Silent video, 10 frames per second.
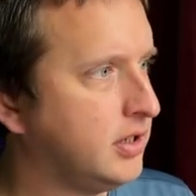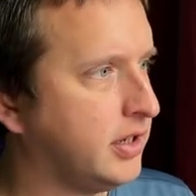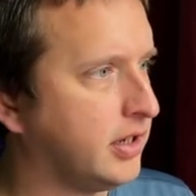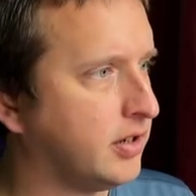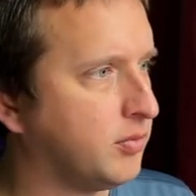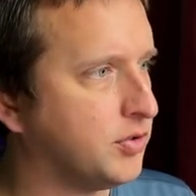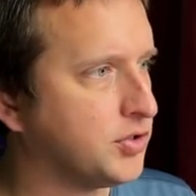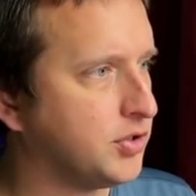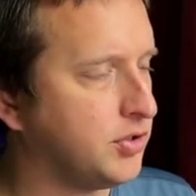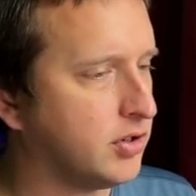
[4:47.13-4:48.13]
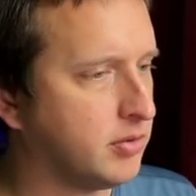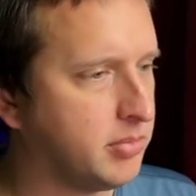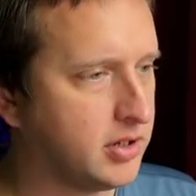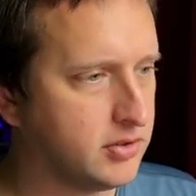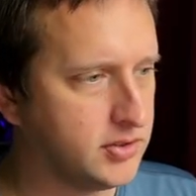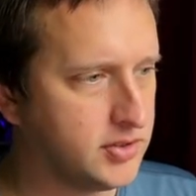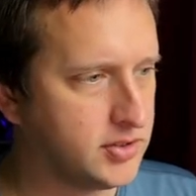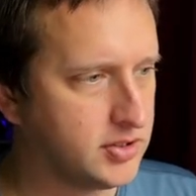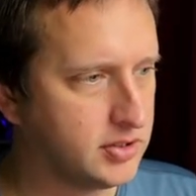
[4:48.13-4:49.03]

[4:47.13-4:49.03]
and we'll show you all bundles.